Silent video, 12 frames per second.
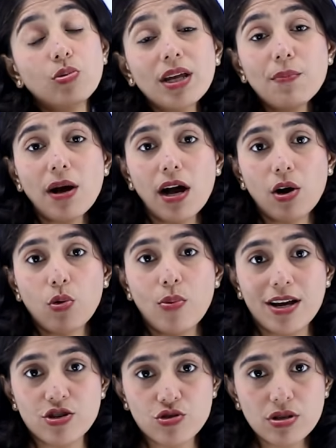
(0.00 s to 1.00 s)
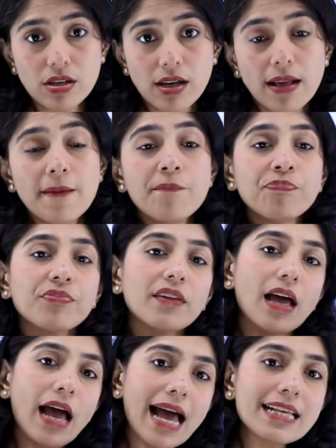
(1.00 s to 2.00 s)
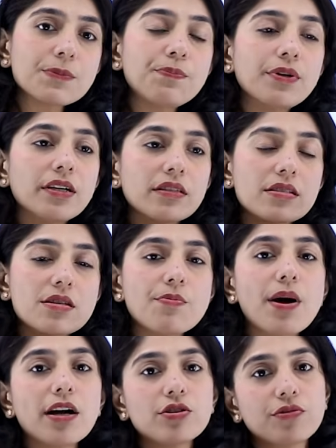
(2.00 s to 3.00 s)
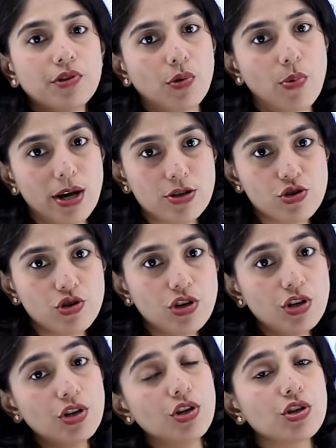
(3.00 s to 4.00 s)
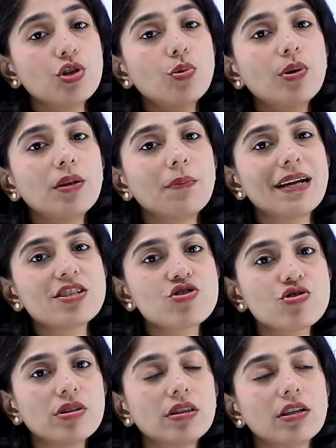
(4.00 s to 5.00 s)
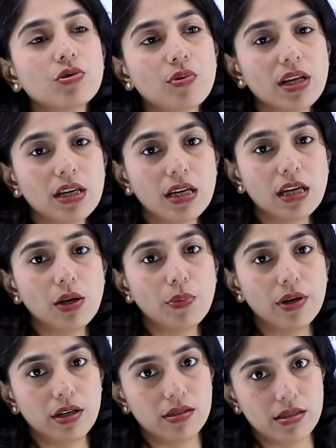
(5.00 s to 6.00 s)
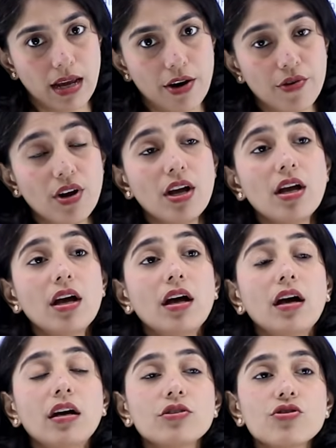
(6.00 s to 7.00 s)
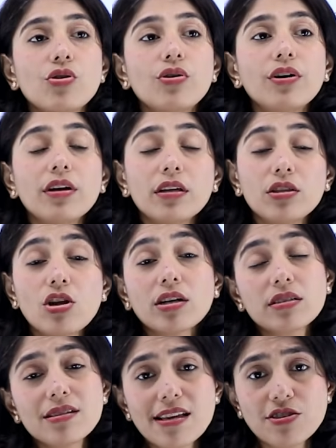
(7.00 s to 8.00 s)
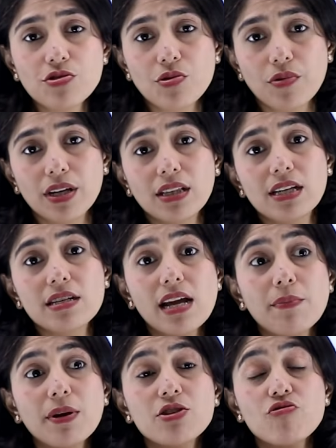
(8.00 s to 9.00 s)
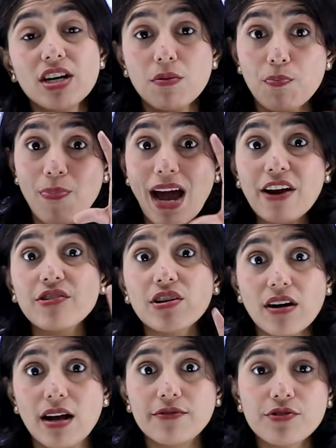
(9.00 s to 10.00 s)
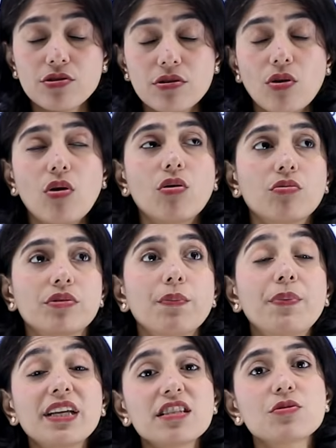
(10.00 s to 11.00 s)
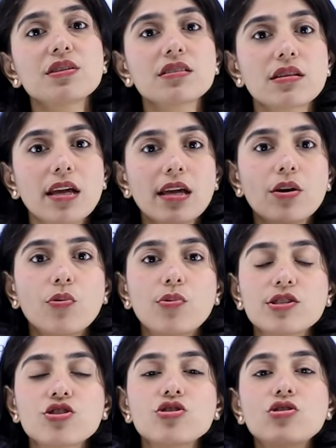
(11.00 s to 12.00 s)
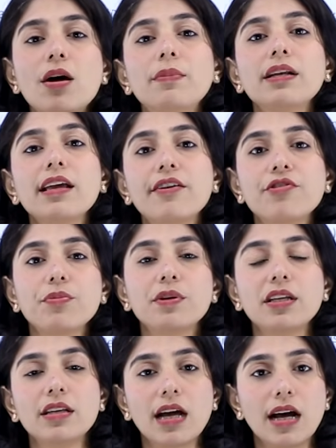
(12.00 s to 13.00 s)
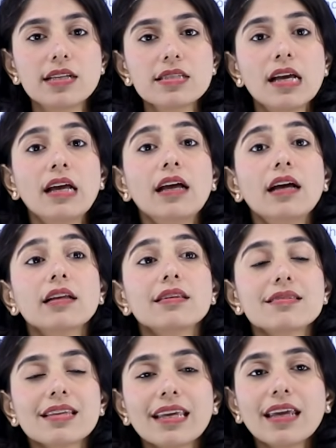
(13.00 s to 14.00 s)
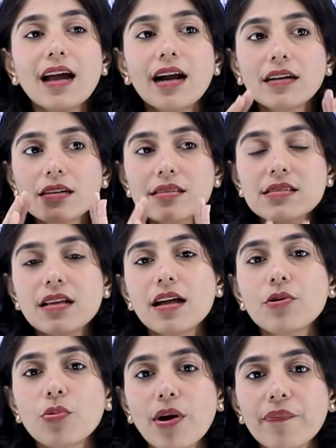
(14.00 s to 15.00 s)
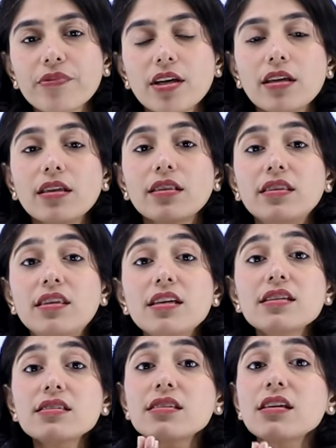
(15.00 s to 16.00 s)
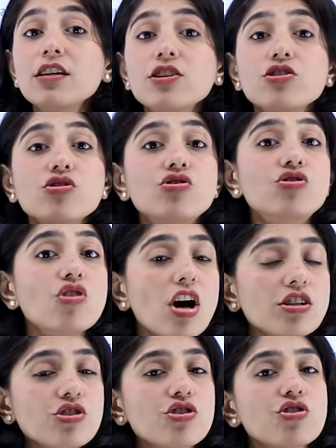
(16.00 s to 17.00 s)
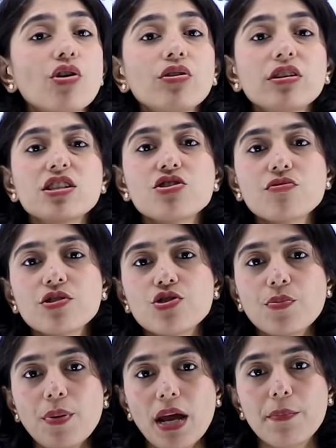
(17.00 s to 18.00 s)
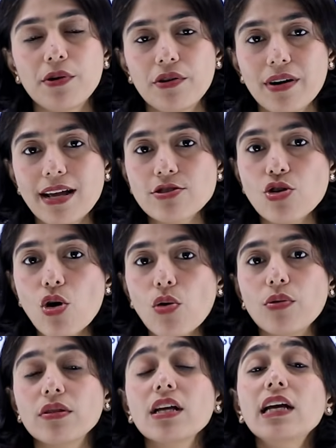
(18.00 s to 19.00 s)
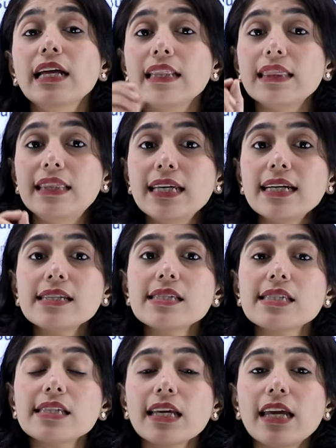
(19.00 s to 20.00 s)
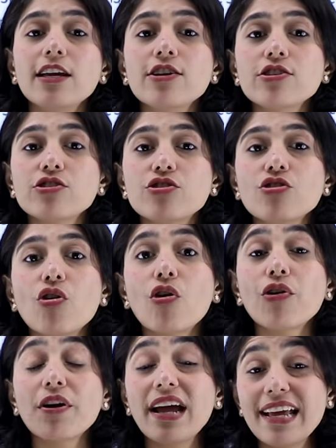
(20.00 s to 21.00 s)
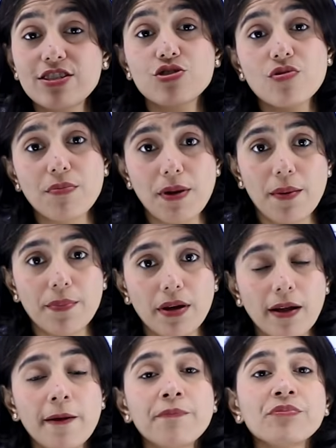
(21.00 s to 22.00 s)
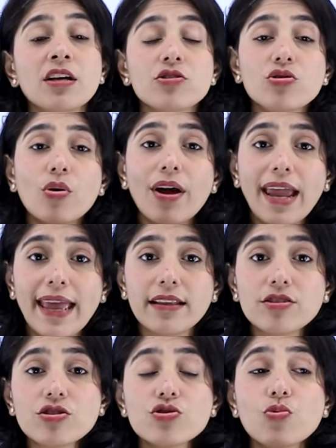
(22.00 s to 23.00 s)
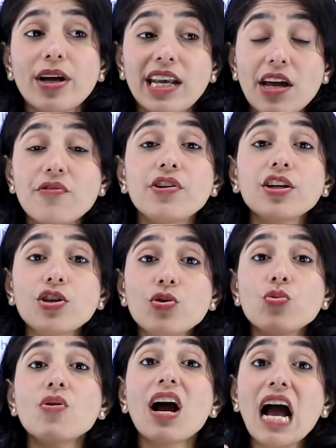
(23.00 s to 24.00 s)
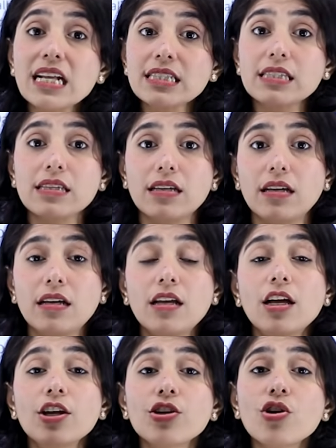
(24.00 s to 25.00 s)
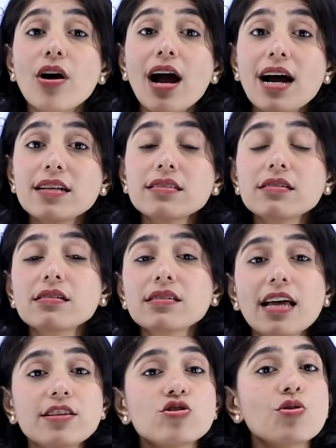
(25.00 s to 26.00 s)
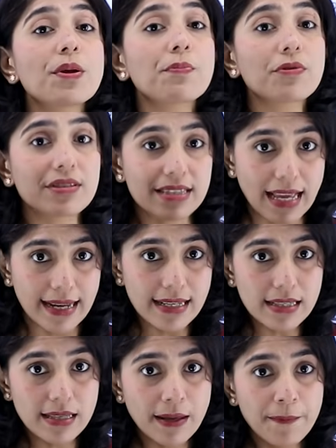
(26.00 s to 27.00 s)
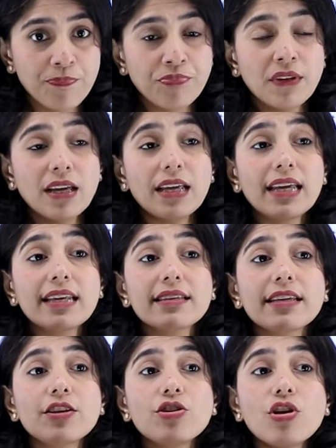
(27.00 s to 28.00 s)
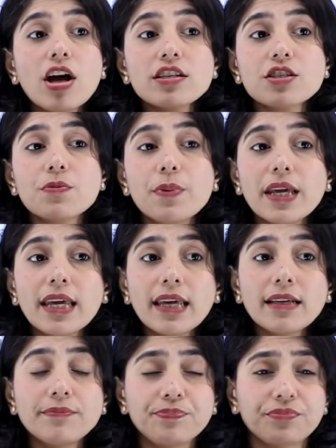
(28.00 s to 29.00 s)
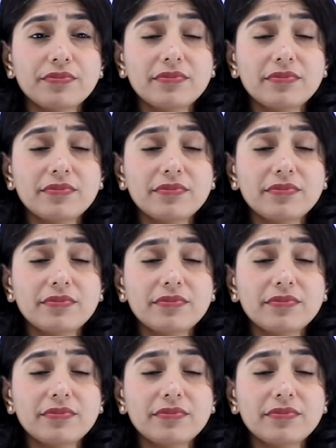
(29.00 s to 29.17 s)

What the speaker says: 3-mark question, as per the demand of the question, you will mention the 3 keywords there. So not necessary that I might write paragraphs. Oh, the biggest mistake which normally everybody does. See, understand one thing. This is not your literature paper at all. This is your history paper. So hence, whenever you answer, your answers has to be precise. It cannot be